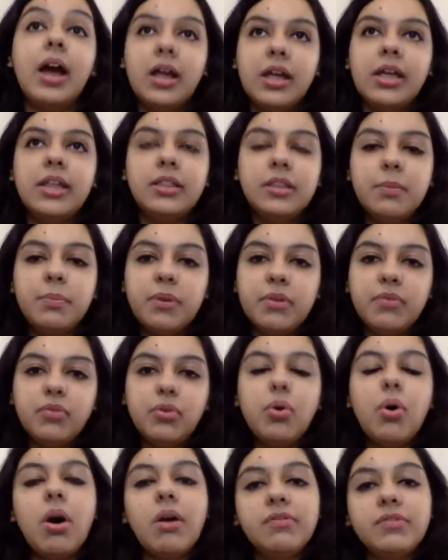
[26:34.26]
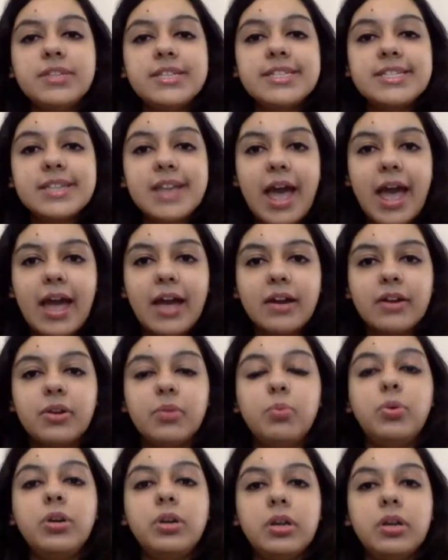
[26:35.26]
in the preview of this Act,
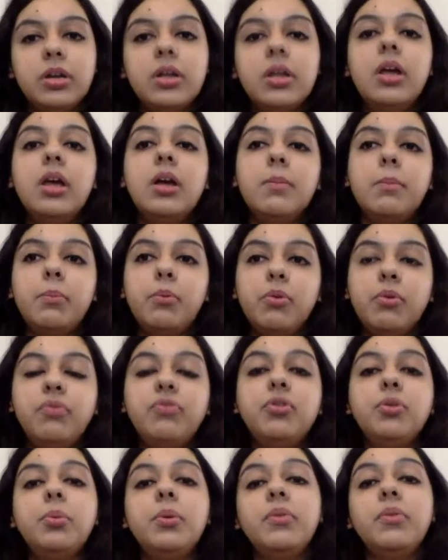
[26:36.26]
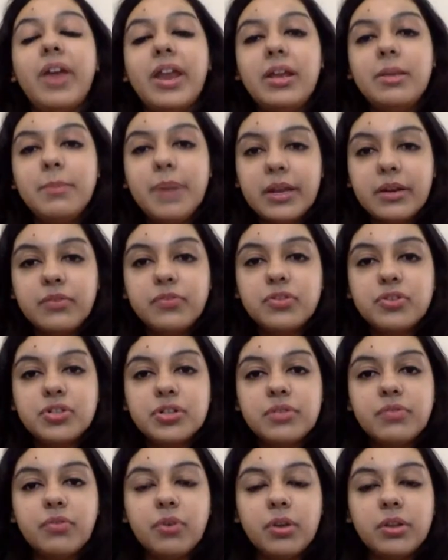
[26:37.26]
would prove to be very
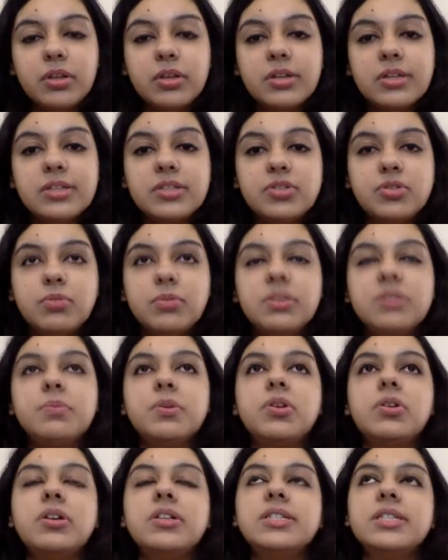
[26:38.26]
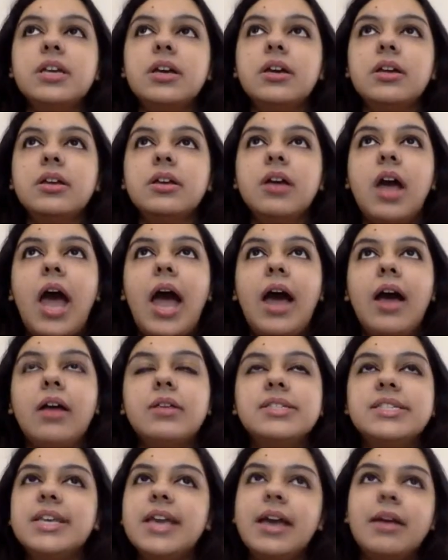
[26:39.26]
beneficial for the consumers because,
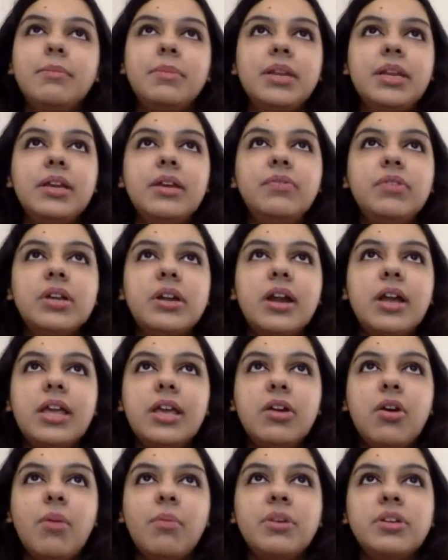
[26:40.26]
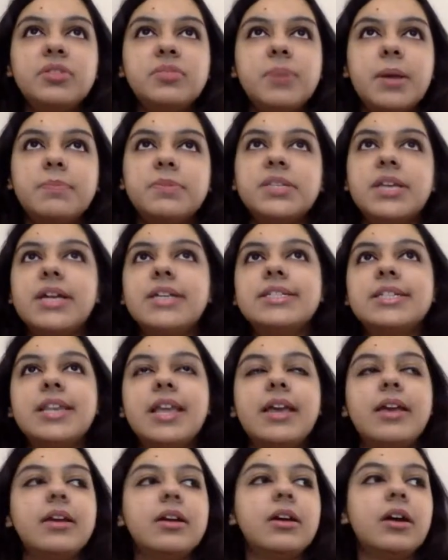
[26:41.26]
see, I believe there are e-commerce websites
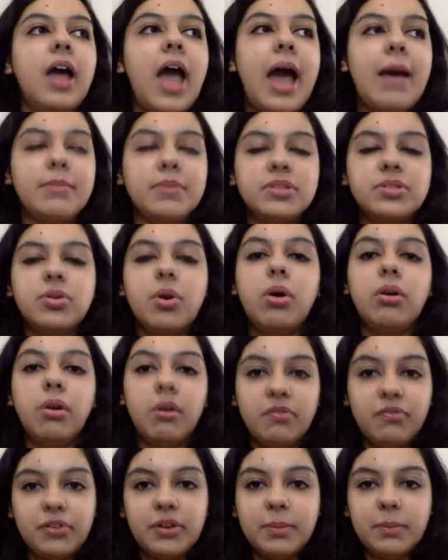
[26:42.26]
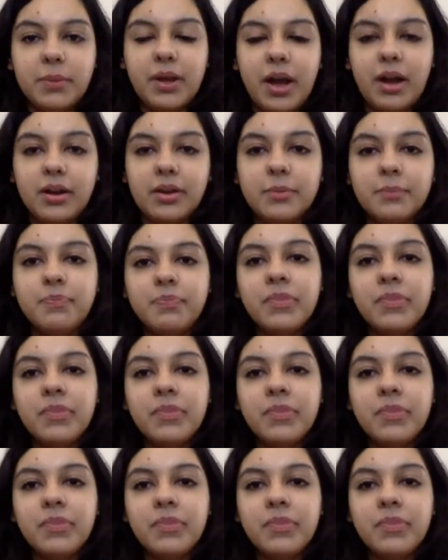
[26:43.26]
like Amazon or Flipkart,